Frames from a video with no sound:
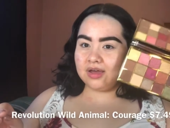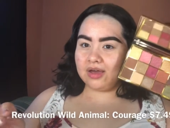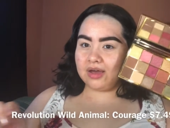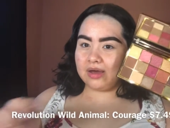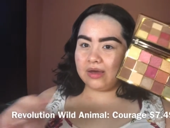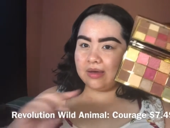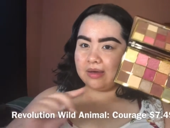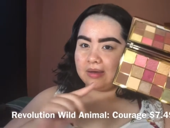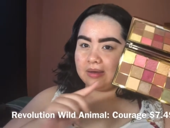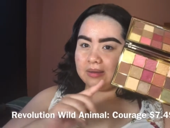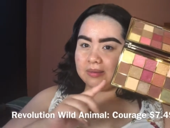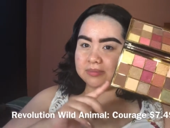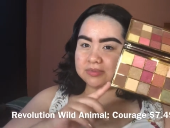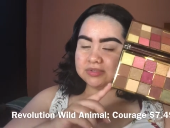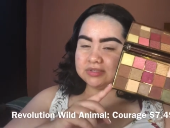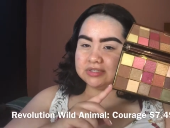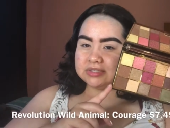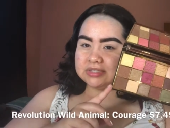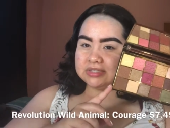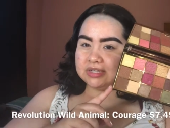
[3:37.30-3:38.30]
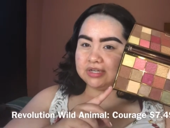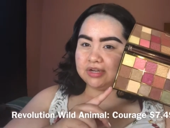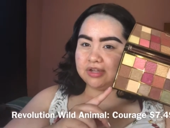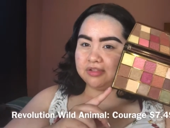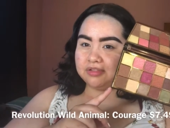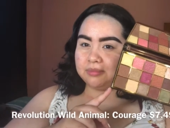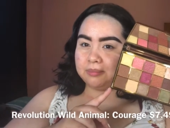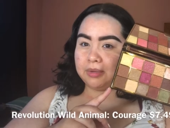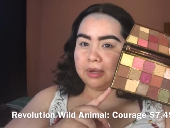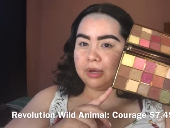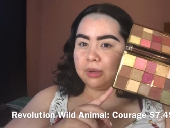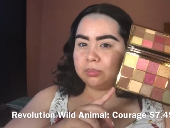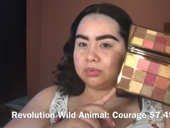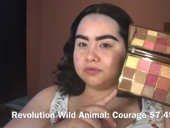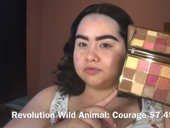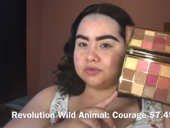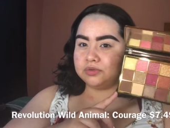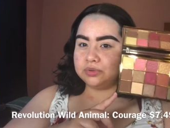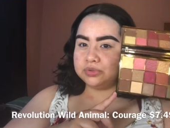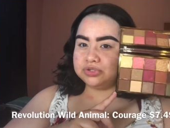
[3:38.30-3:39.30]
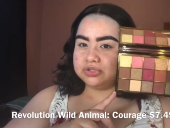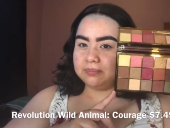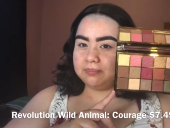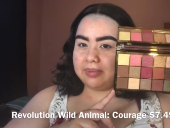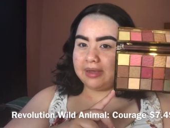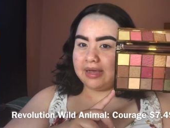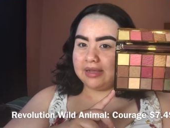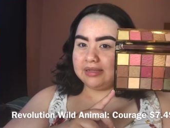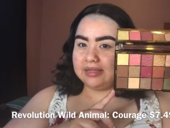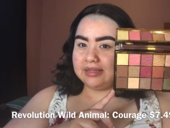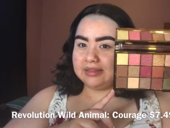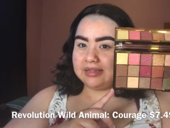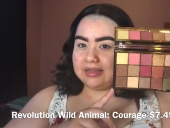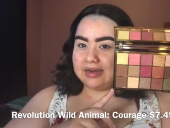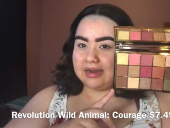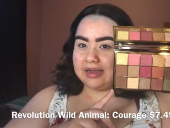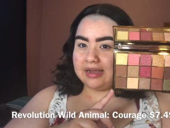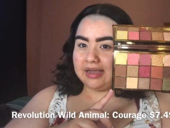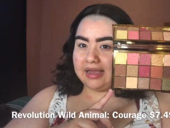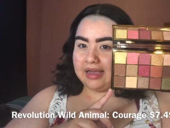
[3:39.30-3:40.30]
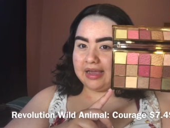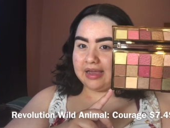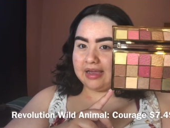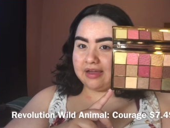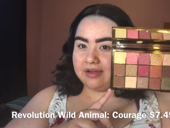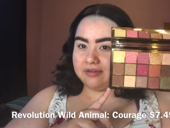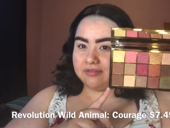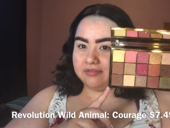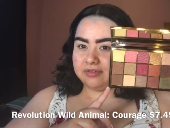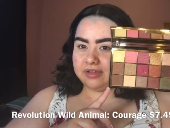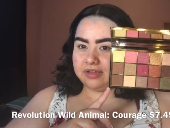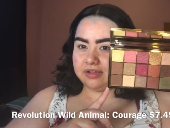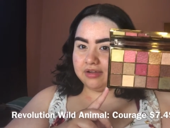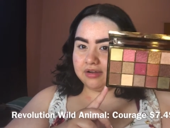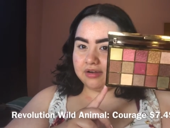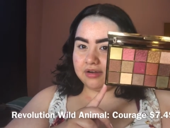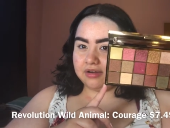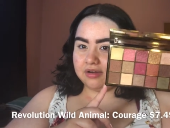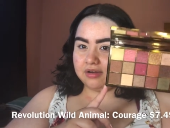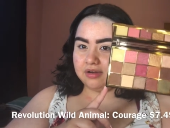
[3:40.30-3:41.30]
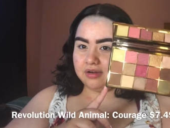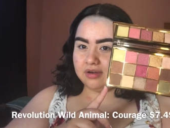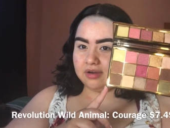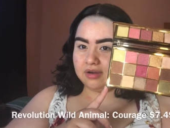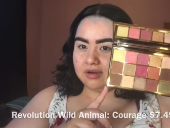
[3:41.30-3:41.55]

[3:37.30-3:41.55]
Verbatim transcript: Um, so this is another Makeup Revolution palette that I have here.